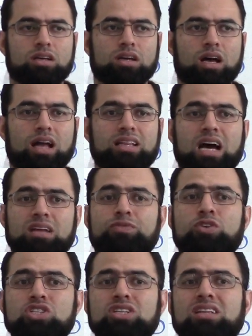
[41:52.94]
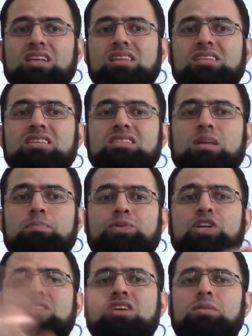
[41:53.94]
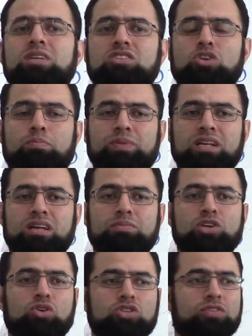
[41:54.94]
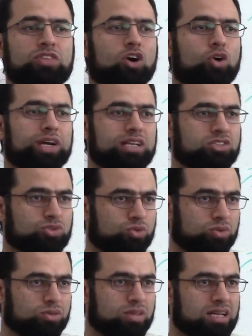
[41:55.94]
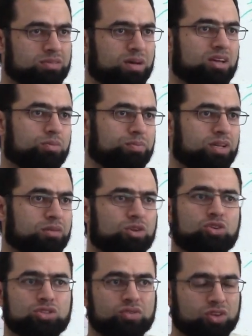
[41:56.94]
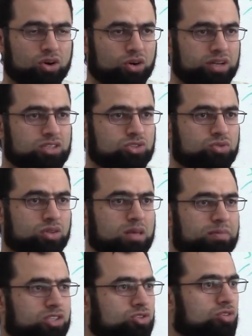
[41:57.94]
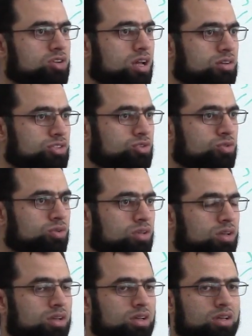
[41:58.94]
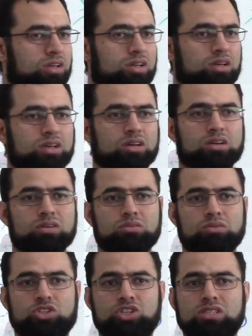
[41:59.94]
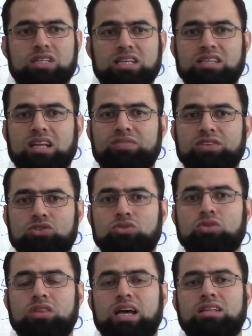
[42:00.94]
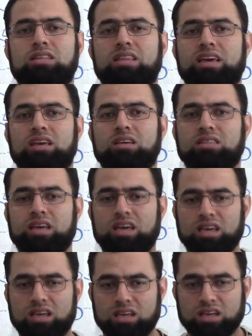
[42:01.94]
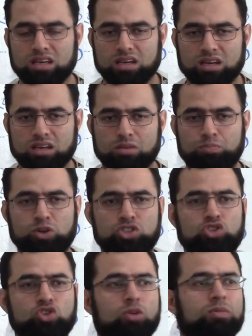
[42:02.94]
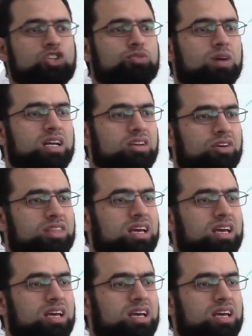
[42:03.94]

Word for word: And unfortunately, this is the predominant opinion because of the oil school. That's my opinion. Because of the oil school, the petrodollar school, which is the Salafi school that they, they uh, put so much money on the